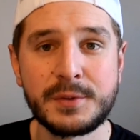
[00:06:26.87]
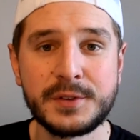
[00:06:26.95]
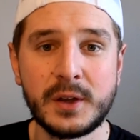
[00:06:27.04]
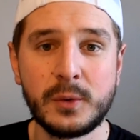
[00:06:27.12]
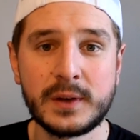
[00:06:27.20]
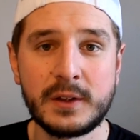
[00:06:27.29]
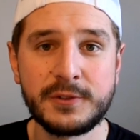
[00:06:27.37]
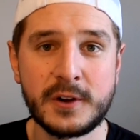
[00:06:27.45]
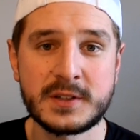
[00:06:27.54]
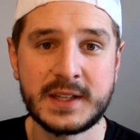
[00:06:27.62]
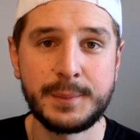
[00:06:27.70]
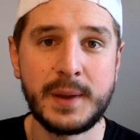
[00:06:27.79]
So when they
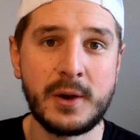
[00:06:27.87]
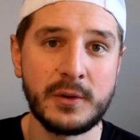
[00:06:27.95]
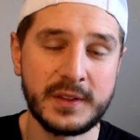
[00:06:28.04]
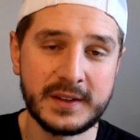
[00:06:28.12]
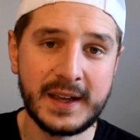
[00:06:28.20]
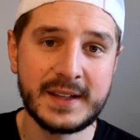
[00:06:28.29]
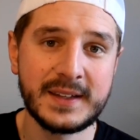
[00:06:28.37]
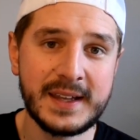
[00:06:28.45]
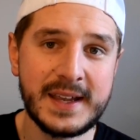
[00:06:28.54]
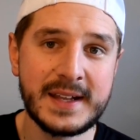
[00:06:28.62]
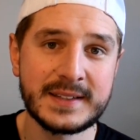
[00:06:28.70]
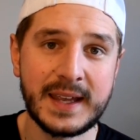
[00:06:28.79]
first came out with the
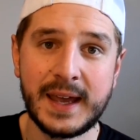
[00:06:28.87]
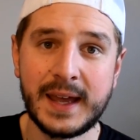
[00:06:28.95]
19s,